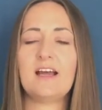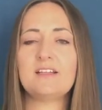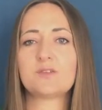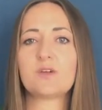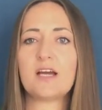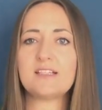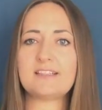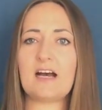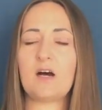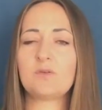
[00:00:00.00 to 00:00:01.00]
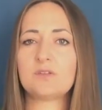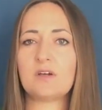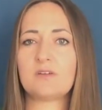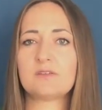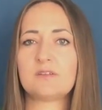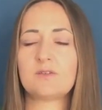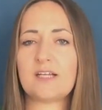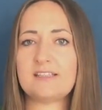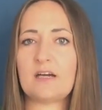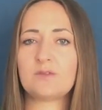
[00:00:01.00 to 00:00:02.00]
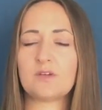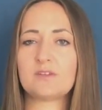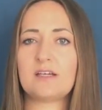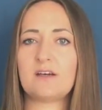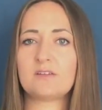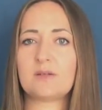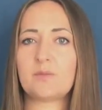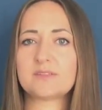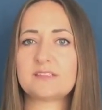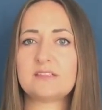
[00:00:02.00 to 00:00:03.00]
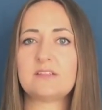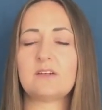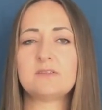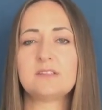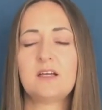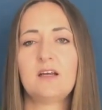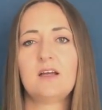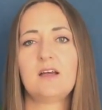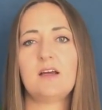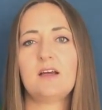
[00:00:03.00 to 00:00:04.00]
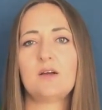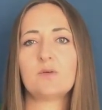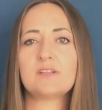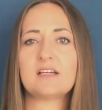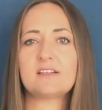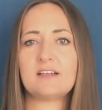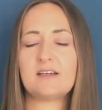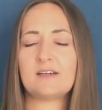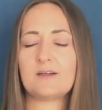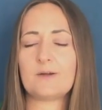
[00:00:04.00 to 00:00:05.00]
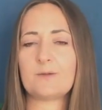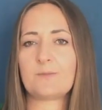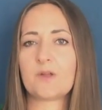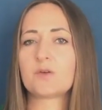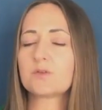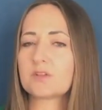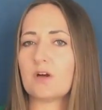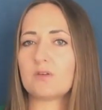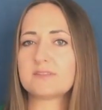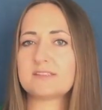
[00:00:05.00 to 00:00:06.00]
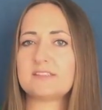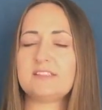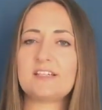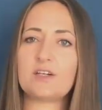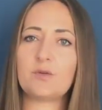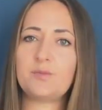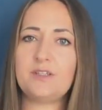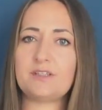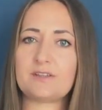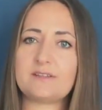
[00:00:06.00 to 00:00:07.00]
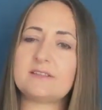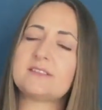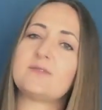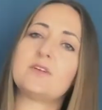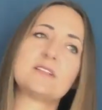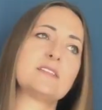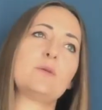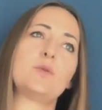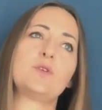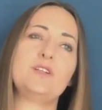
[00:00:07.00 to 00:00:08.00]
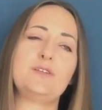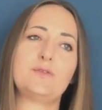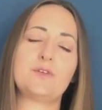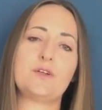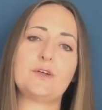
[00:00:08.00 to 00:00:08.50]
and write down on the post-it note what are the root causes in their opinion. So for example, if